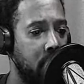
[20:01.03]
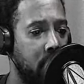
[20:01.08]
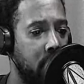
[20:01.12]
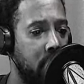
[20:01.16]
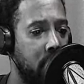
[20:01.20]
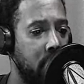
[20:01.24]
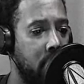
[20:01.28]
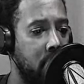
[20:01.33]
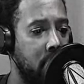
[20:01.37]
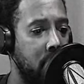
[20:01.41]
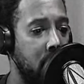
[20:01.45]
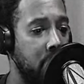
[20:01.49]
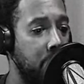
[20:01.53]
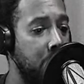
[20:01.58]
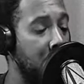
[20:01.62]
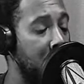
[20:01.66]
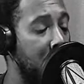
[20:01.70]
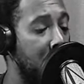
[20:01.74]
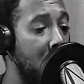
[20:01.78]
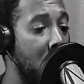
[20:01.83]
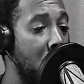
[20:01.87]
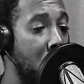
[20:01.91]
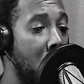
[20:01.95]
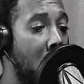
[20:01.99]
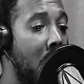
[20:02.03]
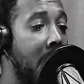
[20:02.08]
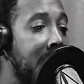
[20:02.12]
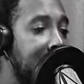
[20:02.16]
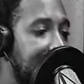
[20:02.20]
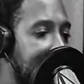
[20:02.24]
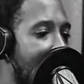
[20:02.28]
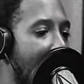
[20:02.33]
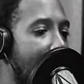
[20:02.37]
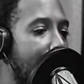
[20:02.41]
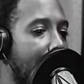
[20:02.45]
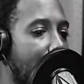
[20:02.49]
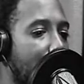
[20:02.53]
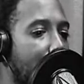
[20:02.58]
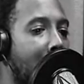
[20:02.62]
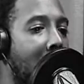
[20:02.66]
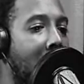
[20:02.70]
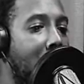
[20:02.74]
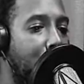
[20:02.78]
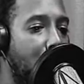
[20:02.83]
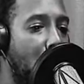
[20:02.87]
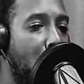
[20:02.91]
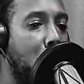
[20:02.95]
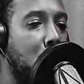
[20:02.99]
Because it's time for
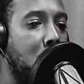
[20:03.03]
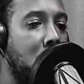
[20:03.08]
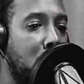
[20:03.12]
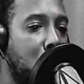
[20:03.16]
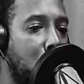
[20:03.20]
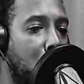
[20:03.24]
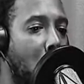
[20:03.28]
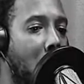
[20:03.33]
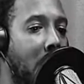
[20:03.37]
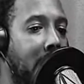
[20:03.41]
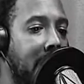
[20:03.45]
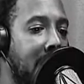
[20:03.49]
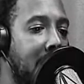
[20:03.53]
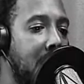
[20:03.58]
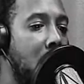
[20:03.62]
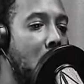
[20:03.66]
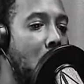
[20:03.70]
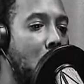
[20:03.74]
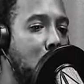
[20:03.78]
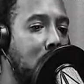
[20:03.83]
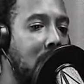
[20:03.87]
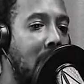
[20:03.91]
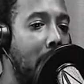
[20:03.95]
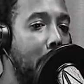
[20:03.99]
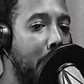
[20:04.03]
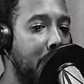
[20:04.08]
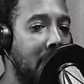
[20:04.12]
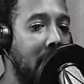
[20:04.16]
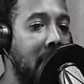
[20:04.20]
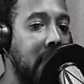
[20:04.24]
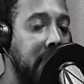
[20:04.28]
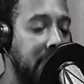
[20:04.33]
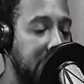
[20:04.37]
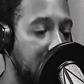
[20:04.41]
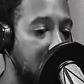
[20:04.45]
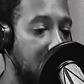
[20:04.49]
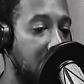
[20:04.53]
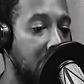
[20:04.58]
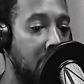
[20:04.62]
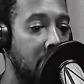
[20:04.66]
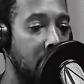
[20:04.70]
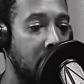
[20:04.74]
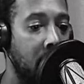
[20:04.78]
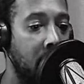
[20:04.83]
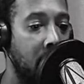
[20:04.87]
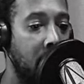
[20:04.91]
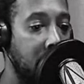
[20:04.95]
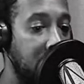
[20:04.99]
black folk to start getting on top of their shit
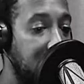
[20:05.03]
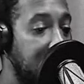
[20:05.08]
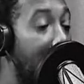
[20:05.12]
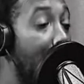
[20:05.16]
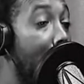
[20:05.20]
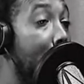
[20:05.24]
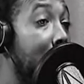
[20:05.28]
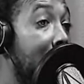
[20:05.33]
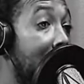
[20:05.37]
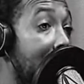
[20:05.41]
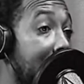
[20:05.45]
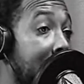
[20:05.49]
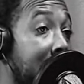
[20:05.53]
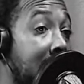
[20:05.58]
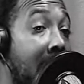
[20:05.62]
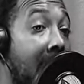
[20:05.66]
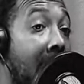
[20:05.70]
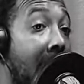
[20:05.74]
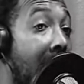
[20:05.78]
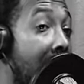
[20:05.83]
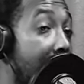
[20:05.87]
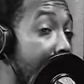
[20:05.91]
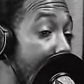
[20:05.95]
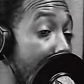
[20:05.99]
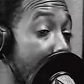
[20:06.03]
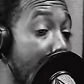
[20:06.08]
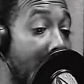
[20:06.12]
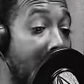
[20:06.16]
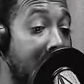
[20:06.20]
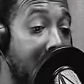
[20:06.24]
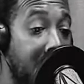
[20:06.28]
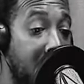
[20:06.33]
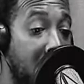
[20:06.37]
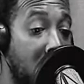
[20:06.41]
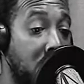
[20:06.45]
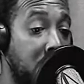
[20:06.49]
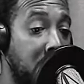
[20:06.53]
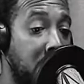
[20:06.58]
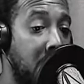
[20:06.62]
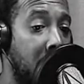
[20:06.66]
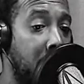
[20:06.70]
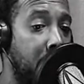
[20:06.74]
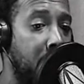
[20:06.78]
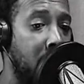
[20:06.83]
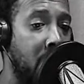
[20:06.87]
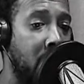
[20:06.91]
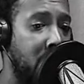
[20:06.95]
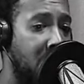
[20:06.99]
and stop letting everybody else and
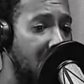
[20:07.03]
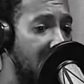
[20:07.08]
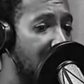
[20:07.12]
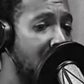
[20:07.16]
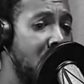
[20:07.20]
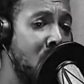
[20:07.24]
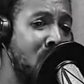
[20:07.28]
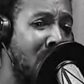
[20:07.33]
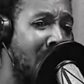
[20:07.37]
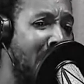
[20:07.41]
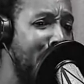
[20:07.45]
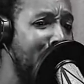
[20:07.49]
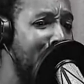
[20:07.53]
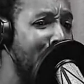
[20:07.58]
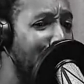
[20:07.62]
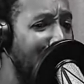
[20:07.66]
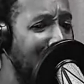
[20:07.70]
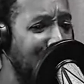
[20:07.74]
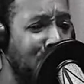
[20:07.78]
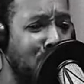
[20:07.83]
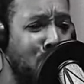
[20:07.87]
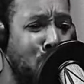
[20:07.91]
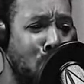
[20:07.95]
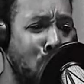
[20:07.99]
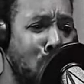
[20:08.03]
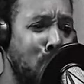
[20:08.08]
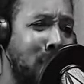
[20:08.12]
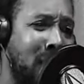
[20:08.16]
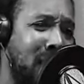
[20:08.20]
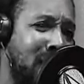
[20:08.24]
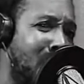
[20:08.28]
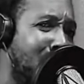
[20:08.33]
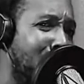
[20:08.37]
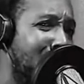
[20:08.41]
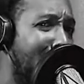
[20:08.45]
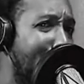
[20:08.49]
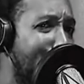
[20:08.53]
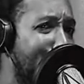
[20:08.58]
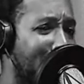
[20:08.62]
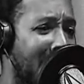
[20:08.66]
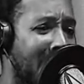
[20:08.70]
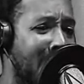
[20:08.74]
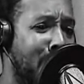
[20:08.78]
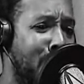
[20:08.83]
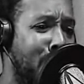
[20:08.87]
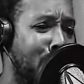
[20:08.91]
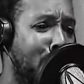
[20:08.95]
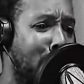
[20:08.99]
every other. You know how many racial groups is on that
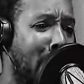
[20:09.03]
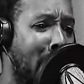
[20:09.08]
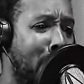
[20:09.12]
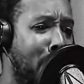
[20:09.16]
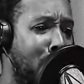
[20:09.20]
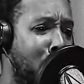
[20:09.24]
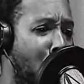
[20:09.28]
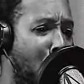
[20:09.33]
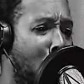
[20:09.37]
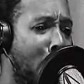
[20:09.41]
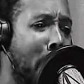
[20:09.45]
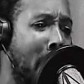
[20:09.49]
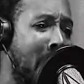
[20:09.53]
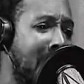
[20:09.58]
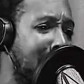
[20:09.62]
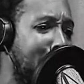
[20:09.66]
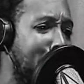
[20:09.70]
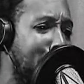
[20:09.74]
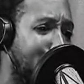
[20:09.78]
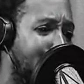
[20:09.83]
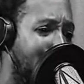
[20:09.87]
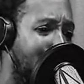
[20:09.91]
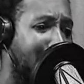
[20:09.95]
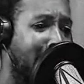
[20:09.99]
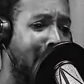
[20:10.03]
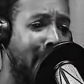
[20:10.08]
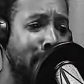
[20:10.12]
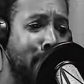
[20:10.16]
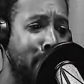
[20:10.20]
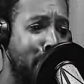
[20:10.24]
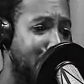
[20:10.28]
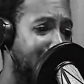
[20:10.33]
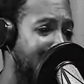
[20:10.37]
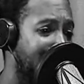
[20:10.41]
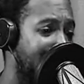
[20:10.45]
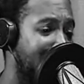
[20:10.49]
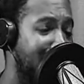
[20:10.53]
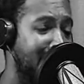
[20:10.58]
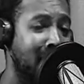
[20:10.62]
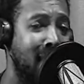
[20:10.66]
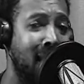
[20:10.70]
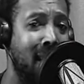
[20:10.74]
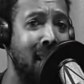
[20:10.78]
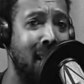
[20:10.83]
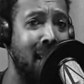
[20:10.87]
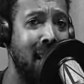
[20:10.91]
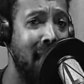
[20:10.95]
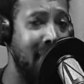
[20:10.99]
platform making bread
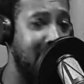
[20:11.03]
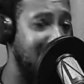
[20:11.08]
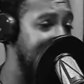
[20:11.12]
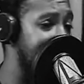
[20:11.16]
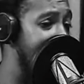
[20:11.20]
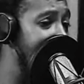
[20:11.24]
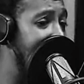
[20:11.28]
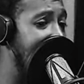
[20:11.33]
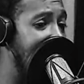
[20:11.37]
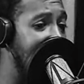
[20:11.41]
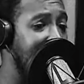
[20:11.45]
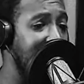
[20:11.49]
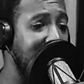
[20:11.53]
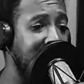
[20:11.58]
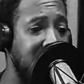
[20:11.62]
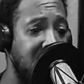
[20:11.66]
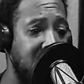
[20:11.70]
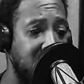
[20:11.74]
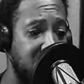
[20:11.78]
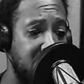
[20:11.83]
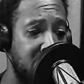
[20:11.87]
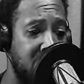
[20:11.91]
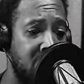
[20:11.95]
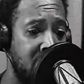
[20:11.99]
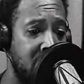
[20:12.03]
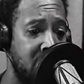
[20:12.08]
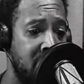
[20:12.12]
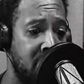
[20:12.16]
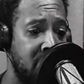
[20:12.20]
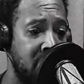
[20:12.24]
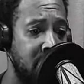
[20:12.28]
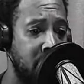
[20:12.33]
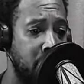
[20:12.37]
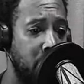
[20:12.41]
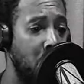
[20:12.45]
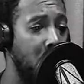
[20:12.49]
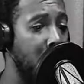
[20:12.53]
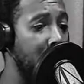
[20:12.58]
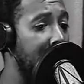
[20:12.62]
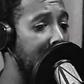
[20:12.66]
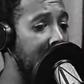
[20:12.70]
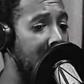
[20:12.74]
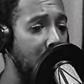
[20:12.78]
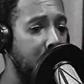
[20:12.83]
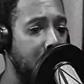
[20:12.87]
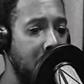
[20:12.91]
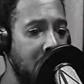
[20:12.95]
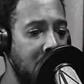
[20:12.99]
and teaching each other? But when it
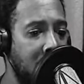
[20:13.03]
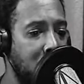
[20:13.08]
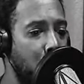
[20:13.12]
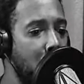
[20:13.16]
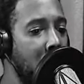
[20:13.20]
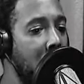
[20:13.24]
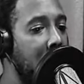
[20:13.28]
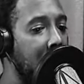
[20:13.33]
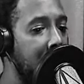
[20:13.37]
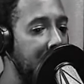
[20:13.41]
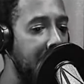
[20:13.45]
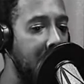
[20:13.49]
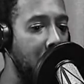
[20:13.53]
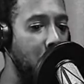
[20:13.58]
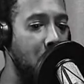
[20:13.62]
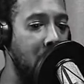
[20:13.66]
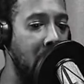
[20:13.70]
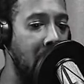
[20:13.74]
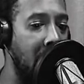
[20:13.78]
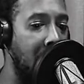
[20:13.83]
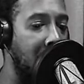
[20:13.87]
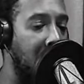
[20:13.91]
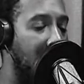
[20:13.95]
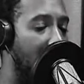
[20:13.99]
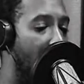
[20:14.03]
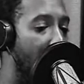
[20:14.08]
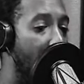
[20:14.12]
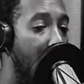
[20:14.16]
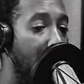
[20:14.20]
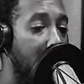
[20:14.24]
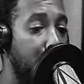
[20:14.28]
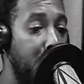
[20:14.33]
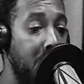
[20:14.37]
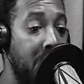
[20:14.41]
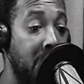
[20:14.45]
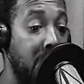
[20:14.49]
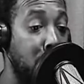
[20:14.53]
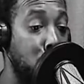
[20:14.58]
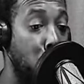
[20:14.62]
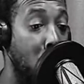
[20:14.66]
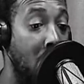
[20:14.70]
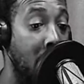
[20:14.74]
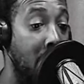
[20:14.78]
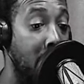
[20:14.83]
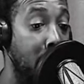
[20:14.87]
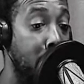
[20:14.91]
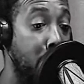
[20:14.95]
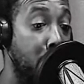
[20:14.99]
comes to us, we looking at what kind of car a nigga
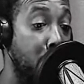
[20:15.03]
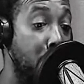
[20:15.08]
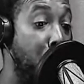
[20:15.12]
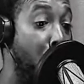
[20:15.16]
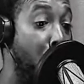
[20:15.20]
drive before